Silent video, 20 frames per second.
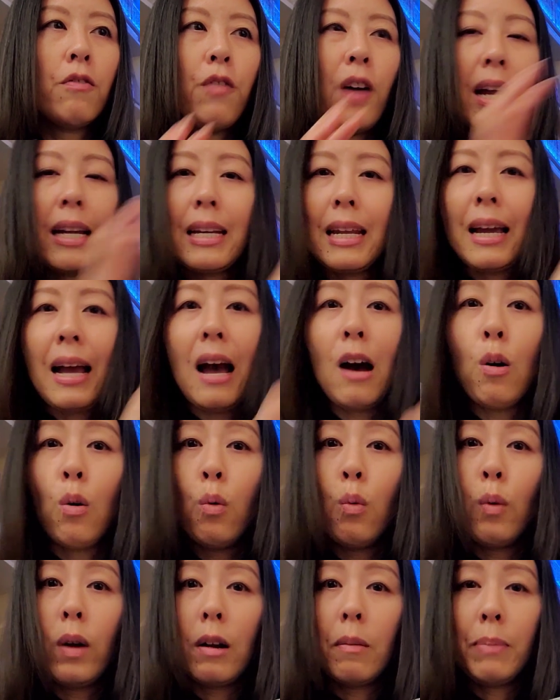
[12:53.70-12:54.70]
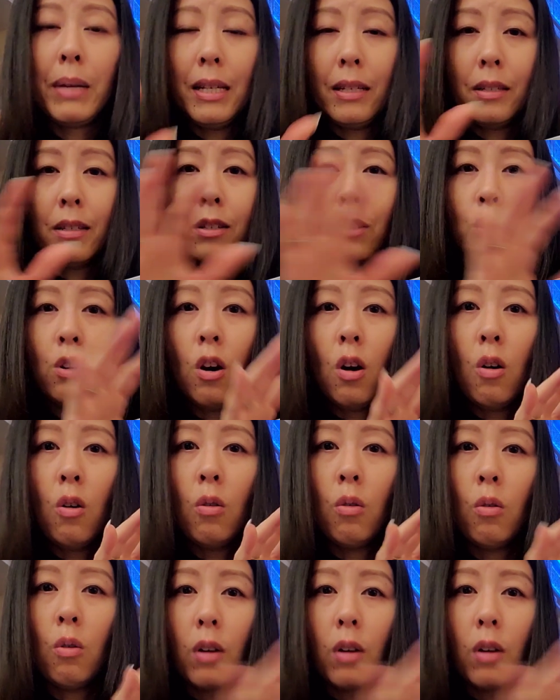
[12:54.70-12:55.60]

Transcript: finding out where pieces go